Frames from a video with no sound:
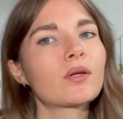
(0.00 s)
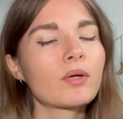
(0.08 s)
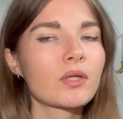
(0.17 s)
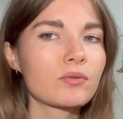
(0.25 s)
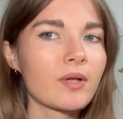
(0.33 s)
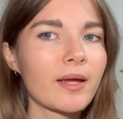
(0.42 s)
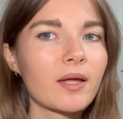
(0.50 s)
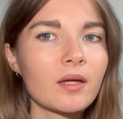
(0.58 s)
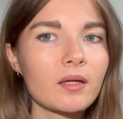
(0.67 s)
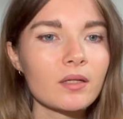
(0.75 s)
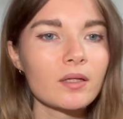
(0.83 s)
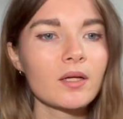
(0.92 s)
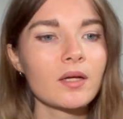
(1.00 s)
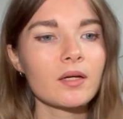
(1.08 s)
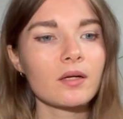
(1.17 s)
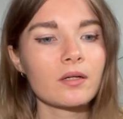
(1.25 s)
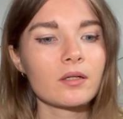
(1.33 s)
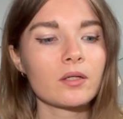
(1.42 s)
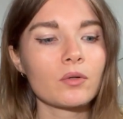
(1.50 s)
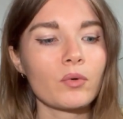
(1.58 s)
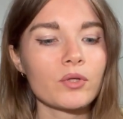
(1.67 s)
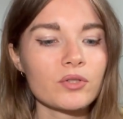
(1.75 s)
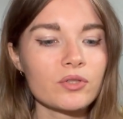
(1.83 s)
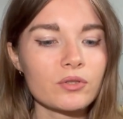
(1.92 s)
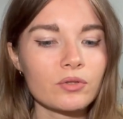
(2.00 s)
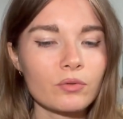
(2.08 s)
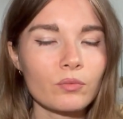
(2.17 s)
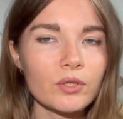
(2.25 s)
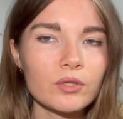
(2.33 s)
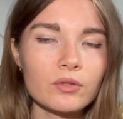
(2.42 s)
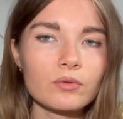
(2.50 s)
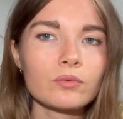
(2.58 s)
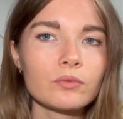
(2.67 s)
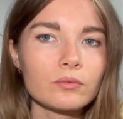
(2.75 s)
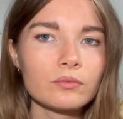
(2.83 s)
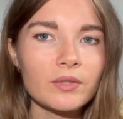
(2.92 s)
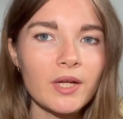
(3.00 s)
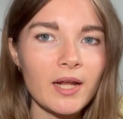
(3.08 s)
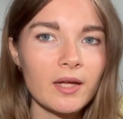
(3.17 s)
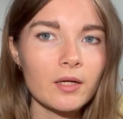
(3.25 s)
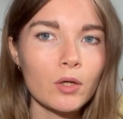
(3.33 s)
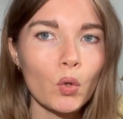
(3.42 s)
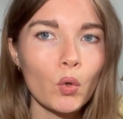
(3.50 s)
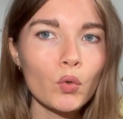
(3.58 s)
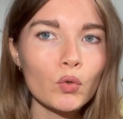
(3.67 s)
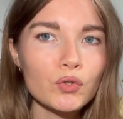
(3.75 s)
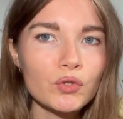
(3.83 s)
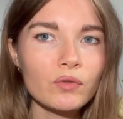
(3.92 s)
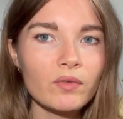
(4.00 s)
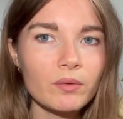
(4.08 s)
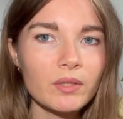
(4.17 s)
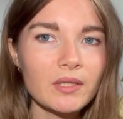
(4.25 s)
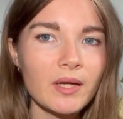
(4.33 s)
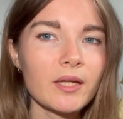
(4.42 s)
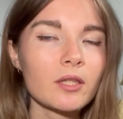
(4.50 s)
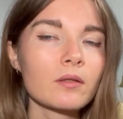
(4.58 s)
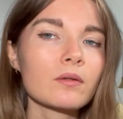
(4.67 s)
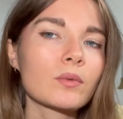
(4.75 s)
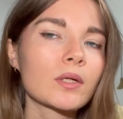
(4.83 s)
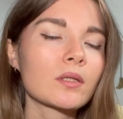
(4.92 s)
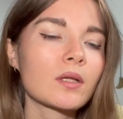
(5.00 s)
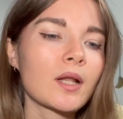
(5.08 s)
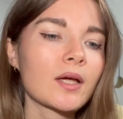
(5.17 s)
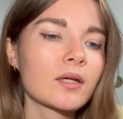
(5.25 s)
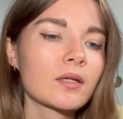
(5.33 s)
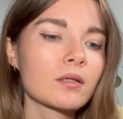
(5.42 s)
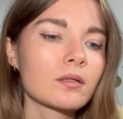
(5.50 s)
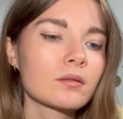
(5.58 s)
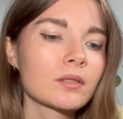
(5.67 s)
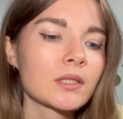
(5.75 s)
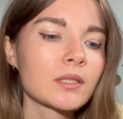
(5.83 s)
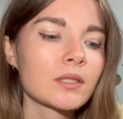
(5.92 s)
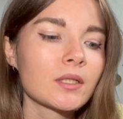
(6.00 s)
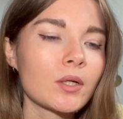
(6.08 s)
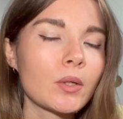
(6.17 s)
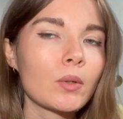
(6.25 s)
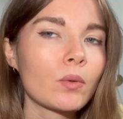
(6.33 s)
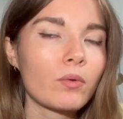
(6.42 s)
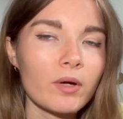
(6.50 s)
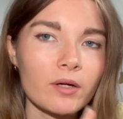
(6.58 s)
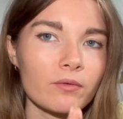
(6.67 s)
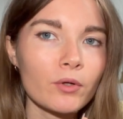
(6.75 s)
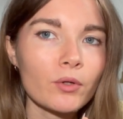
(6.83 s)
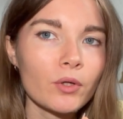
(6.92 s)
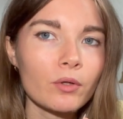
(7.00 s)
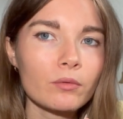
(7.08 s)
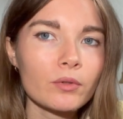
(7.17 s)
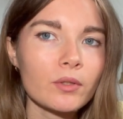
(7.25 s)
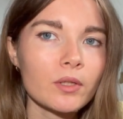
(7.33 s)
going to like want to really like hold you very tight when like wherever, you know,